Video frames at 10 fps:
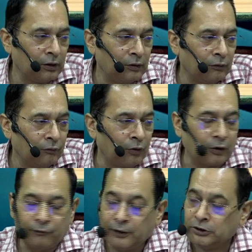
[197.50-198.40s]
for
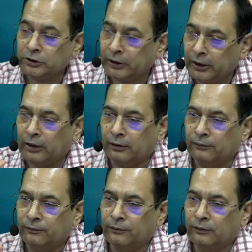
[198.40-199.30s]
which year
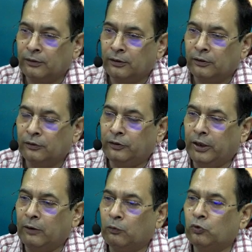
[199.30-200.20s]
they
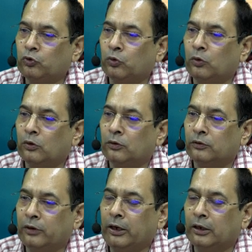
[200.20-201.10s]
have to show
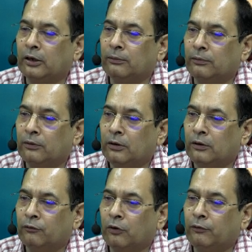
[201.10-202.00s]
the income,
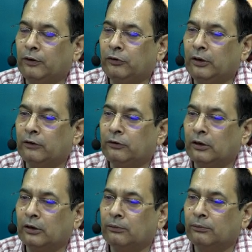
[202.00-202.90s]
for which year's
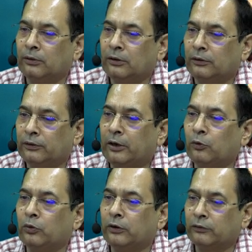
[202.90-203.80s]
income that
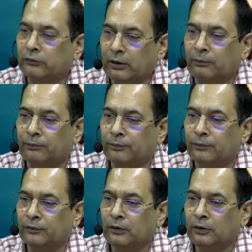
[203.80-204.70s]
notice has come.
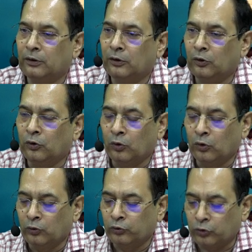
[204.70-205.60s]

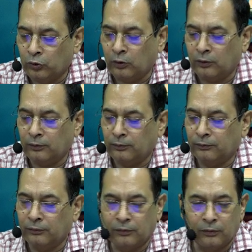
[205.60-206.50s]
So,
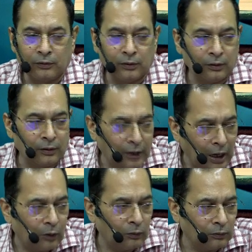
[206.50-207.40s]
now